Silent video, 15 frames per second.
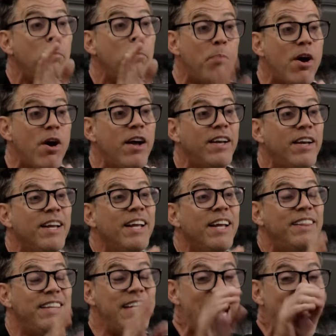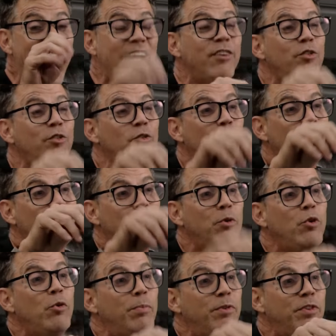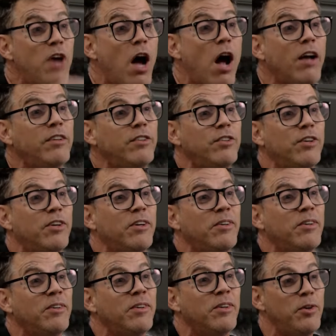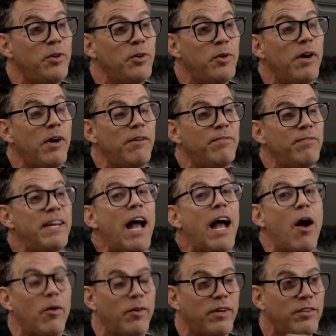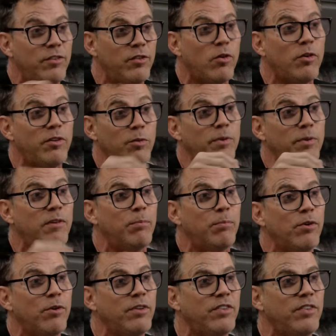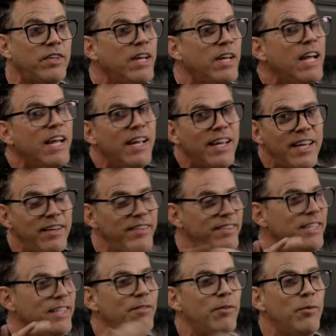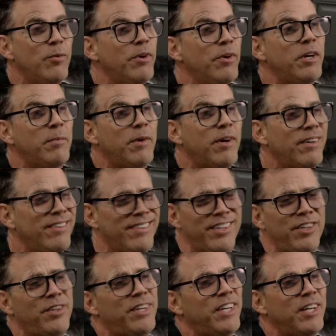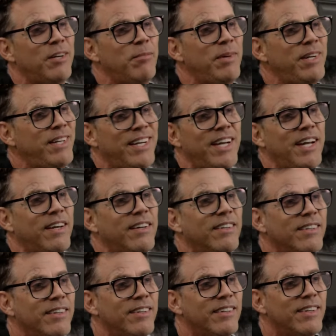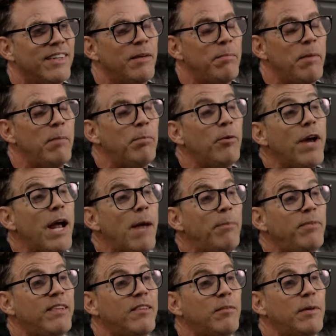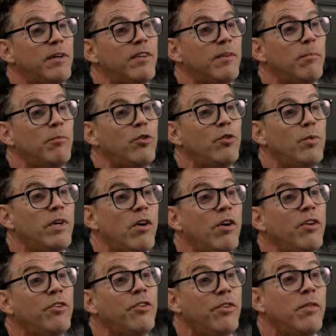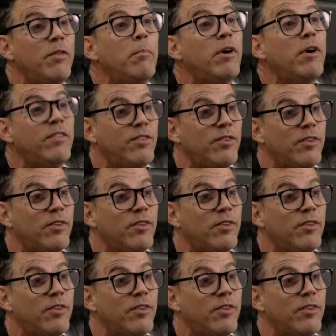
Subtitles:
But the actual boob doctor... who I've now consulted with in person isn't even worried about it. He's like, are you kidding me? Yeah. Like, maybe perhaps it's because I'm doing under the muscle.